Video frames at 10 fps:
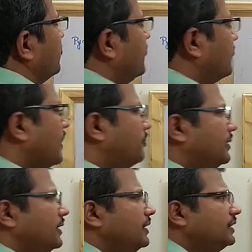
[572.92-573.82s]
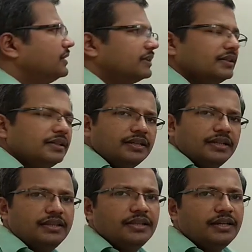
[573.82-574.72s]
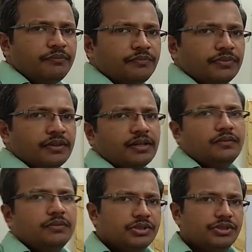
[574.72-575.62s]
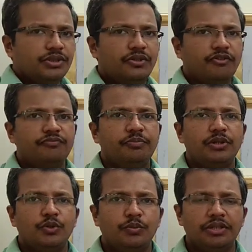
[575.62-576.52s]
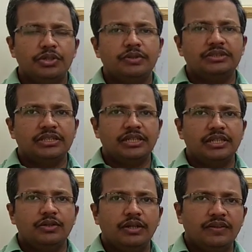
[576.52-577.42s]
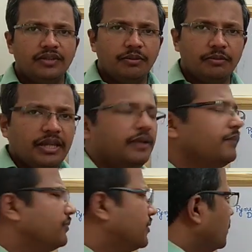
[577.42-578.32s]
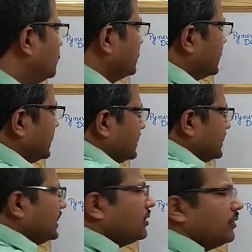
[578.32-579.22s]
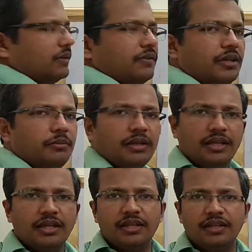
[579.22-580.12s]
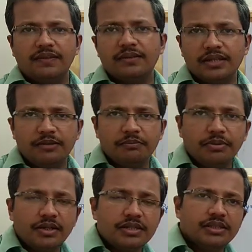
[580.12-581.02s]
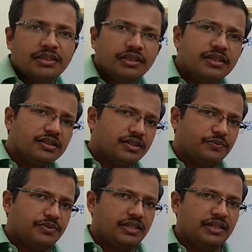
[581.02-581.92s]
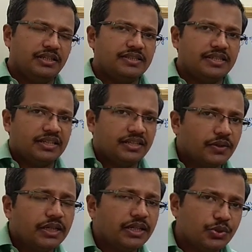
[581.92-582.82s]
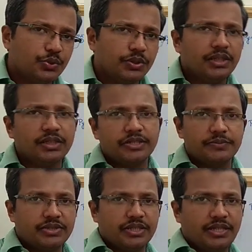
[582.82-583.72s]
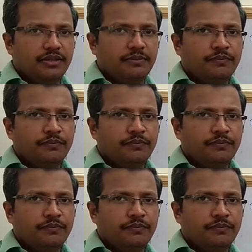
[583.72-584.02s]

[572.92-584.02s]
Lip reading: this happened there in the conversion of pyruvate to acetyl coenzyme A. Now this acetyl coenzyme A is taking part in the Krebs cycle, is entering into the Krebs cycle.